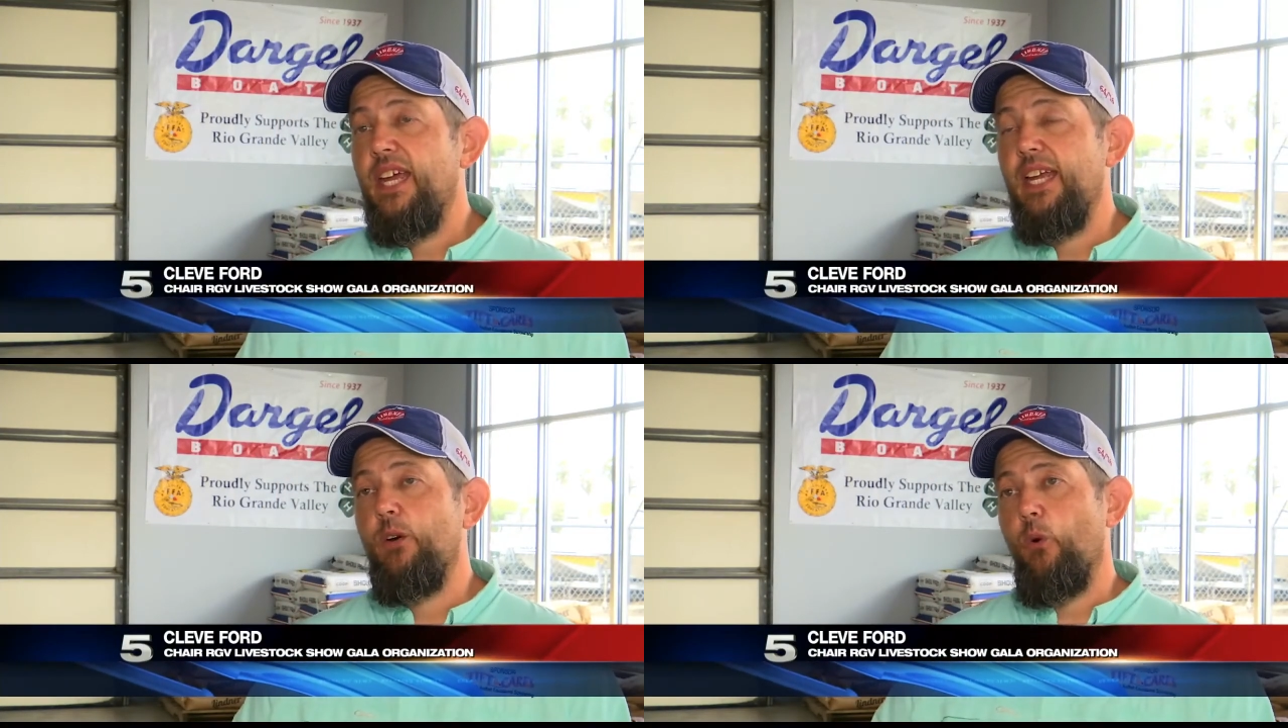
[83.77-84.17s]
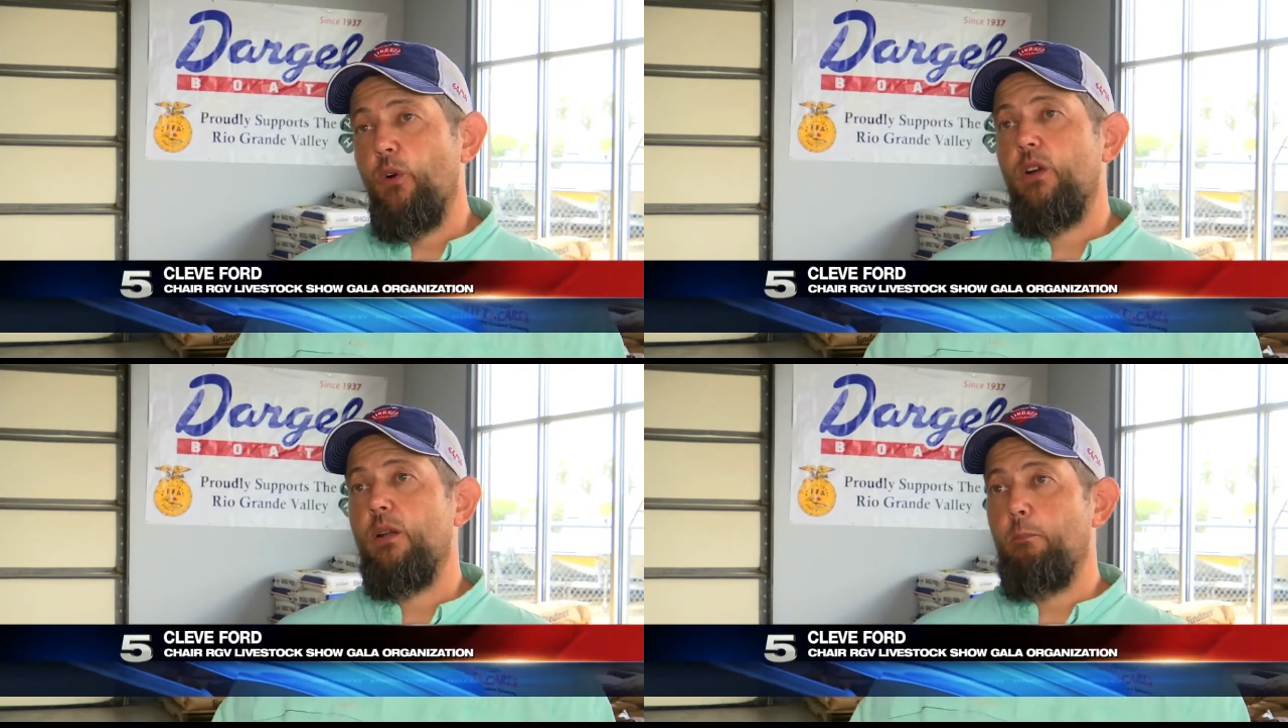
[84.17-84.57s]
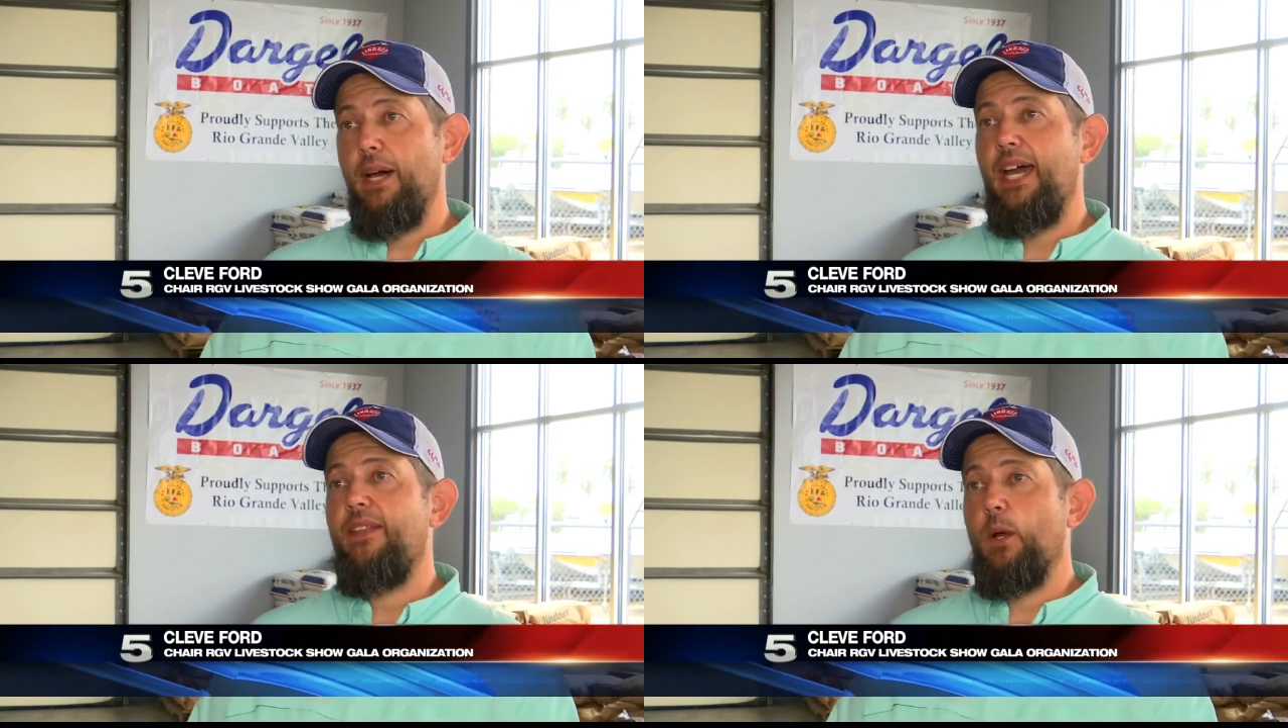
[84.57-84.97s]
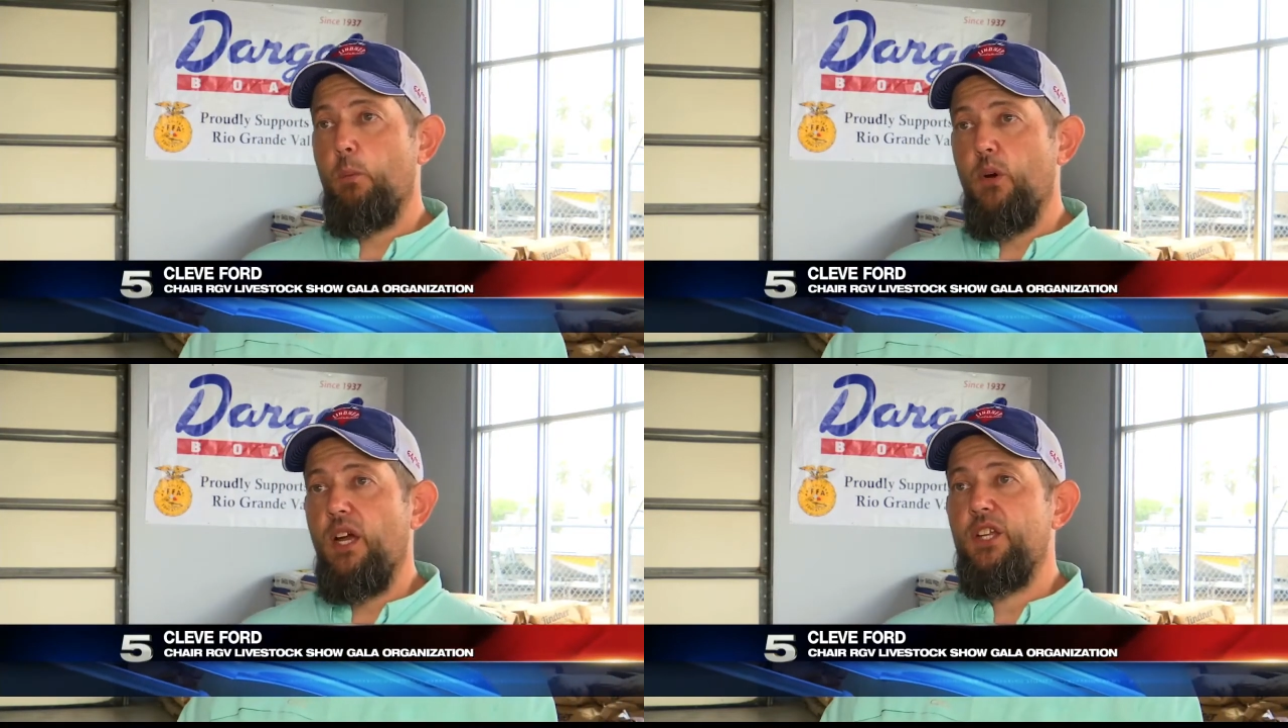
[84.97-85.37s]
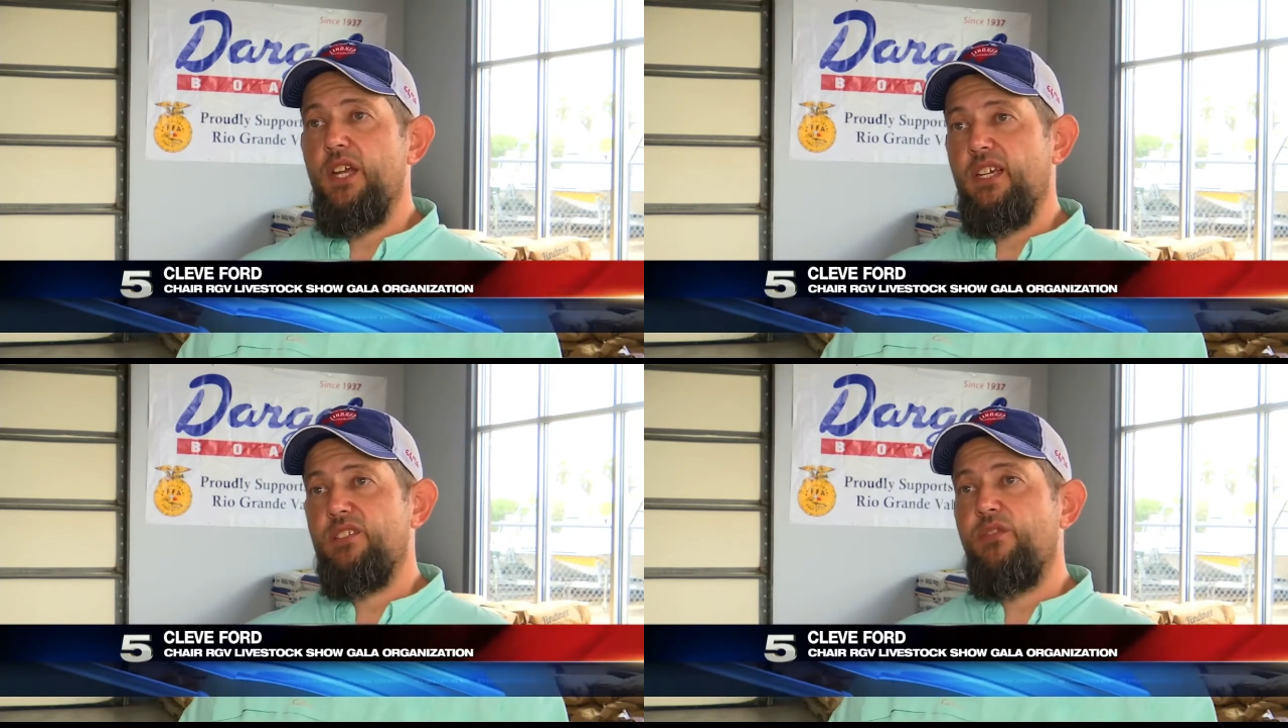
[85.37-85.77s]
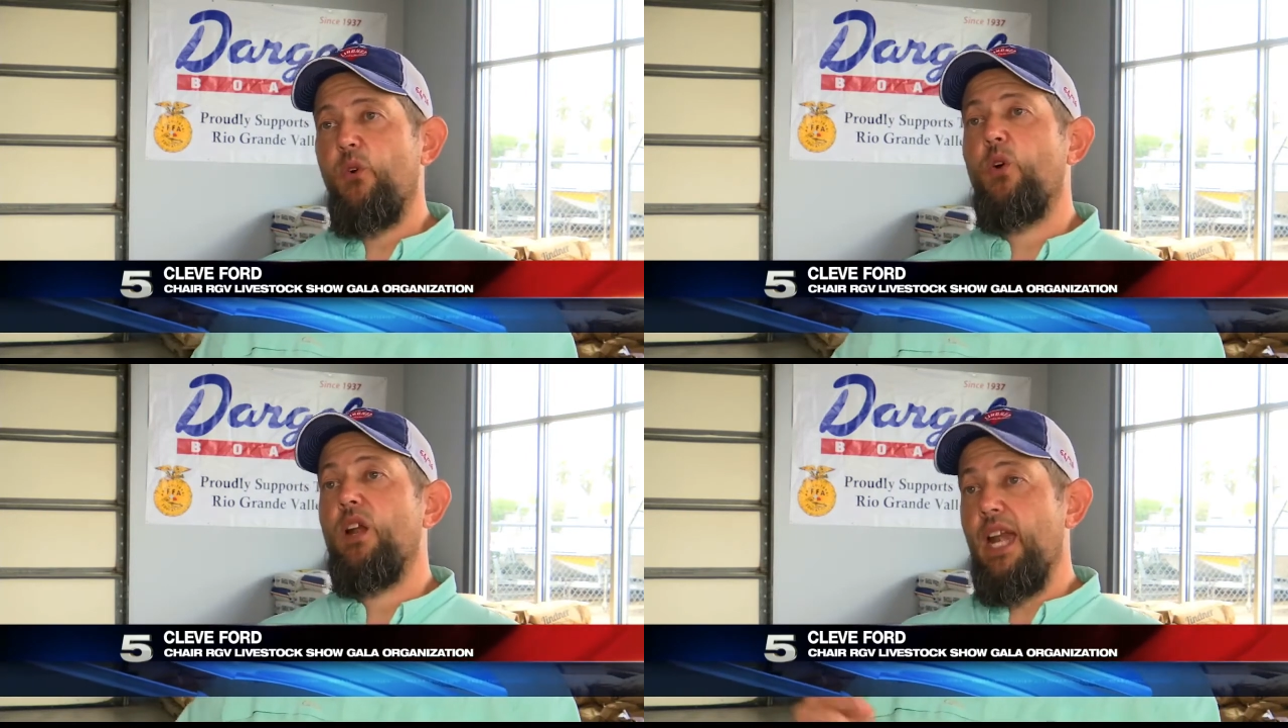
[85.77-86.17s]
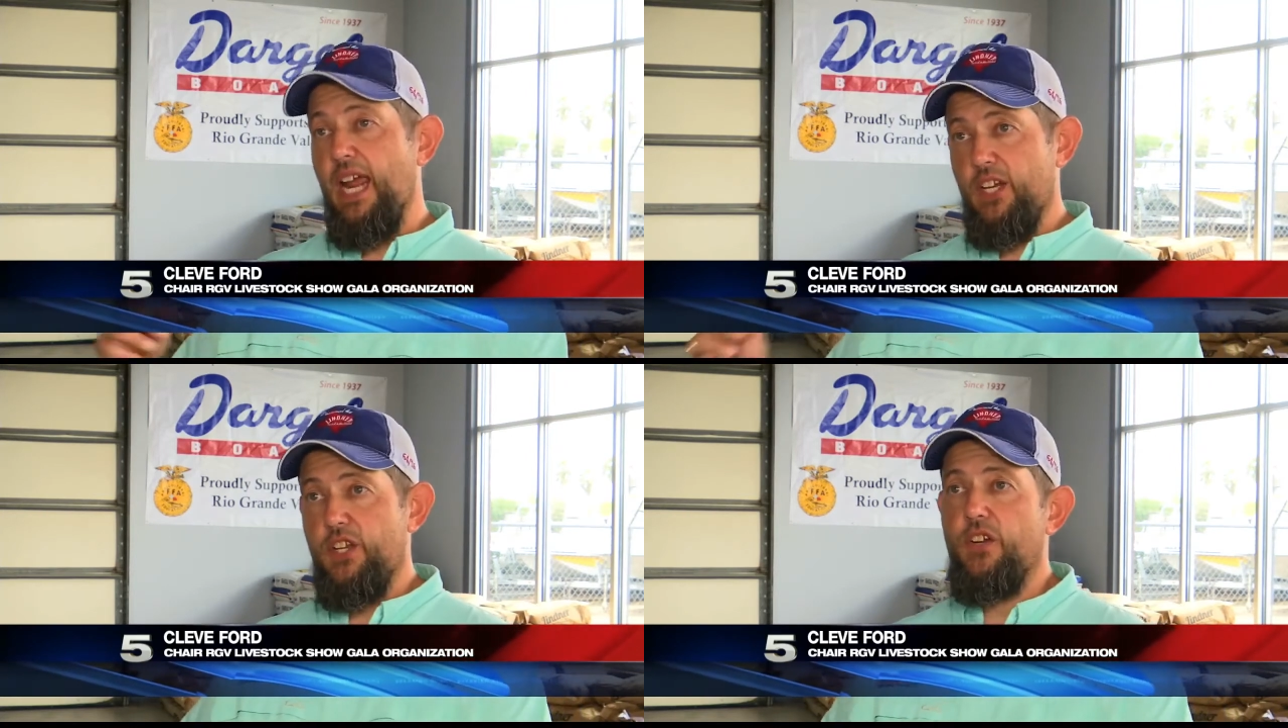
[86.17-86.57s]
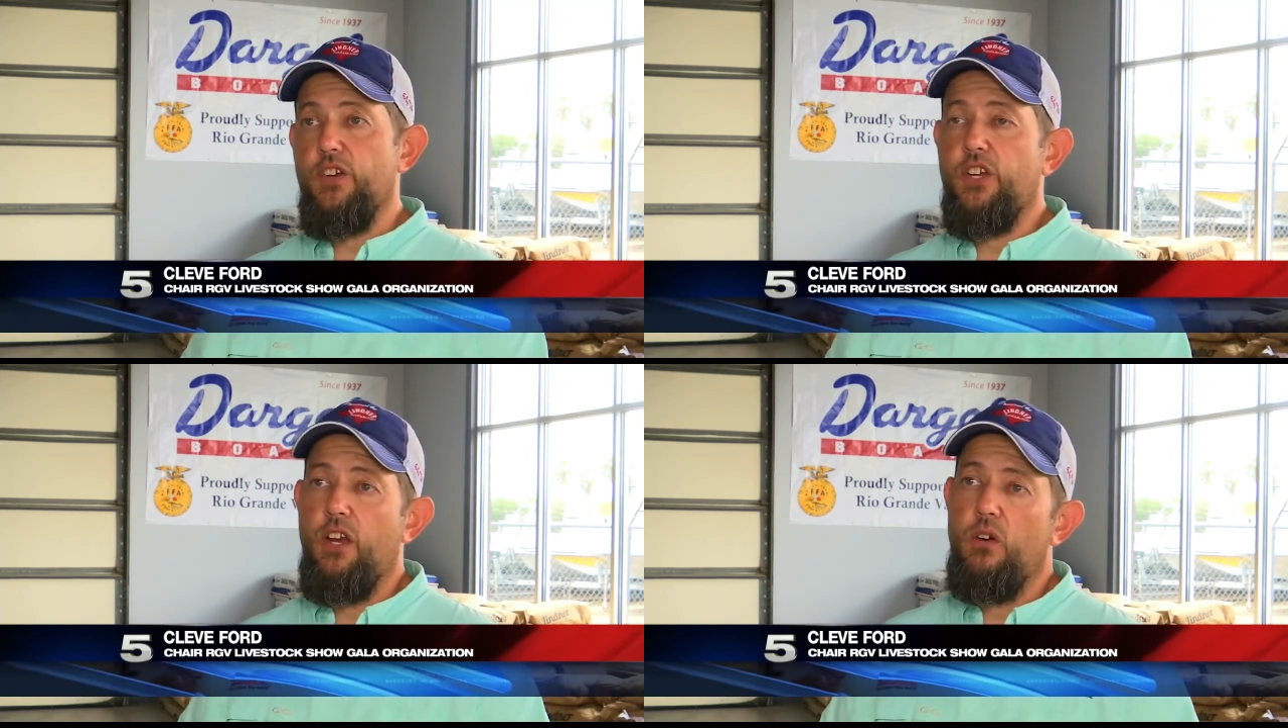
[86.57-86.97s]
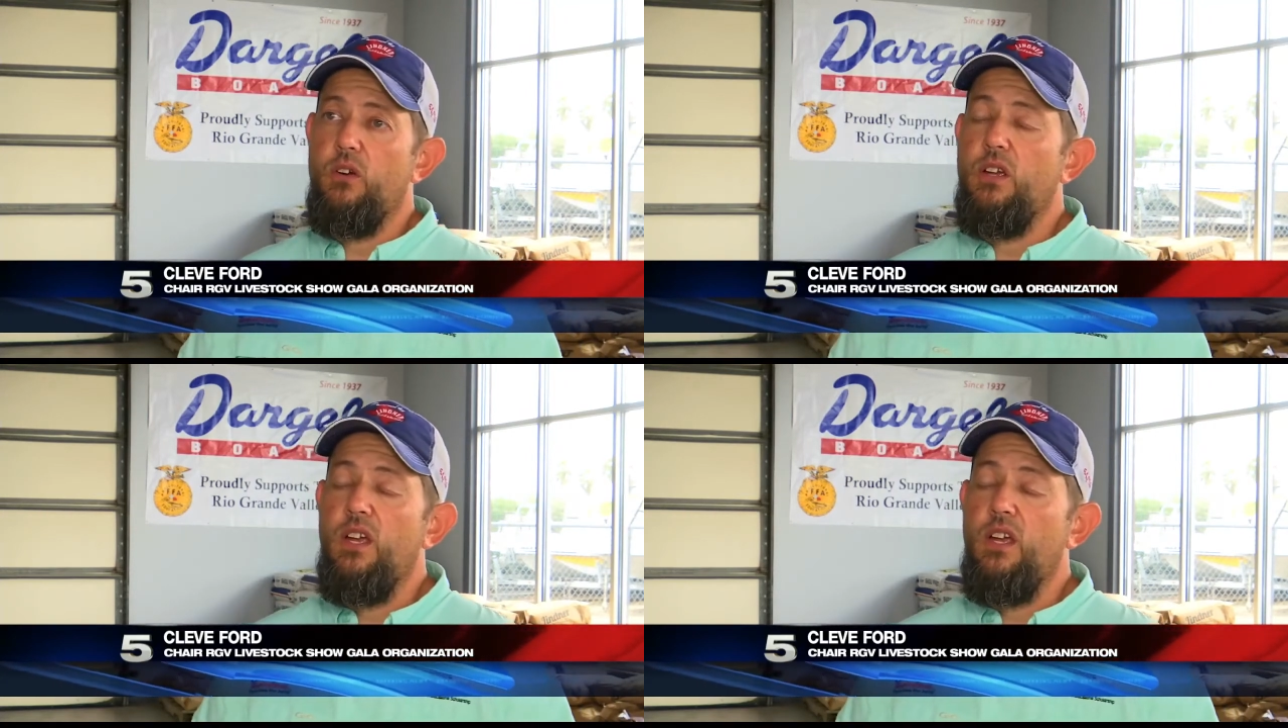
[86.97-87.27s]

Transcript: in order to buy their projects for next year's show.